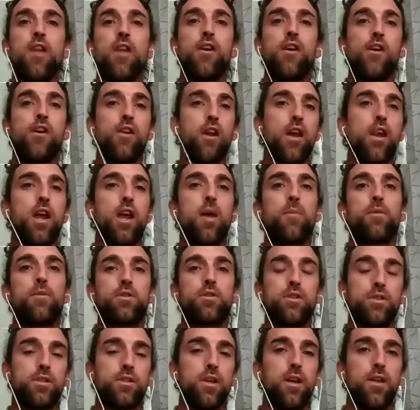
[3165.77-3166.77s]
They're not able
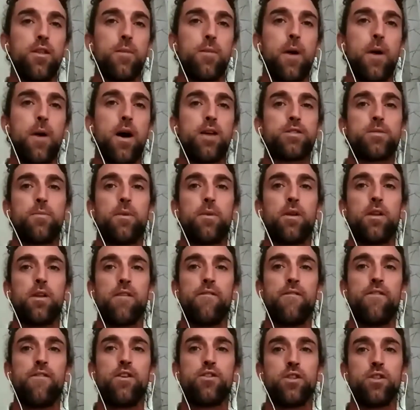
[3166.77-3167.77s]
to see the possibility
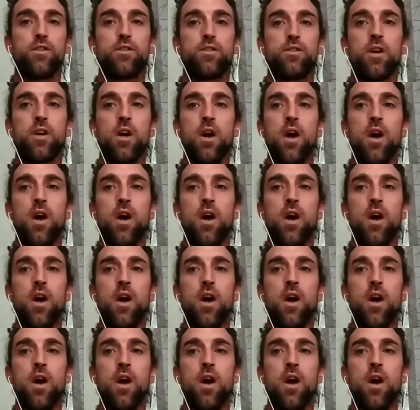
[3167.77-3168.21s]
of visions.